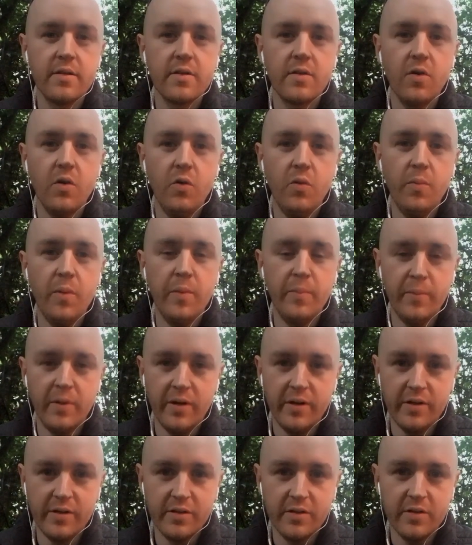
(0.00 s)
called my
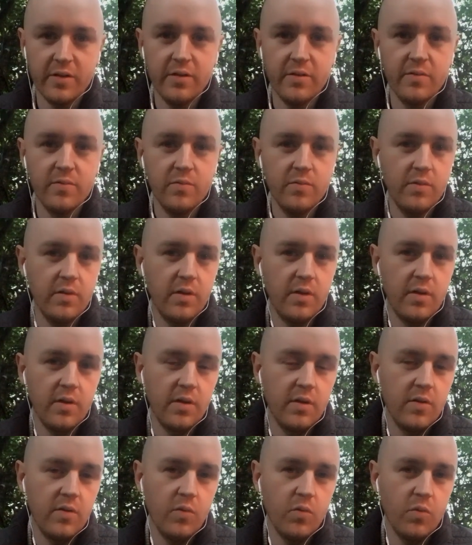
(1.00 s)
mind, and
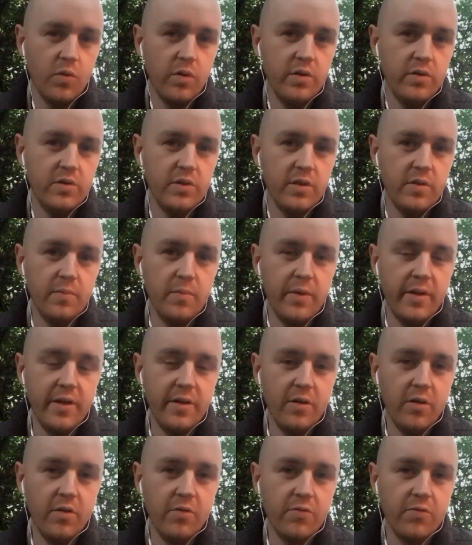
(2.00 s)
what is it
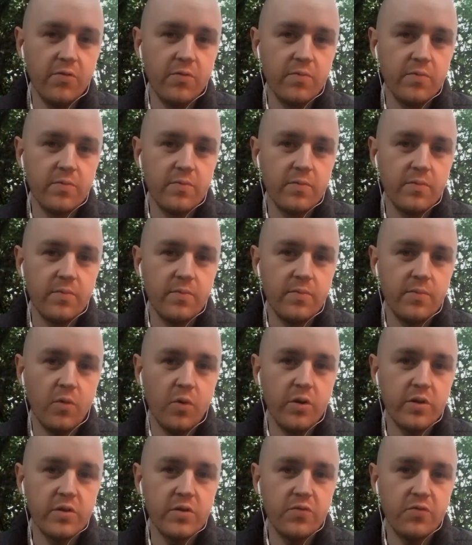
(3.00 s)
made of?
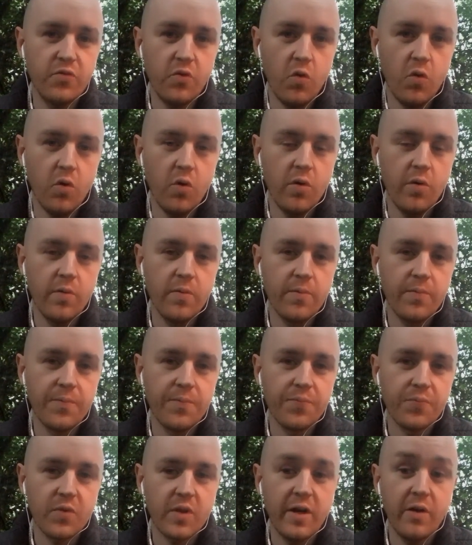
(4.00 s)
What is it for?
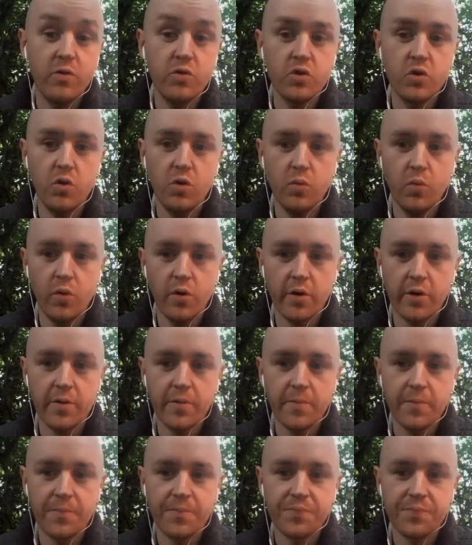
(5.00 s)
How does it all work?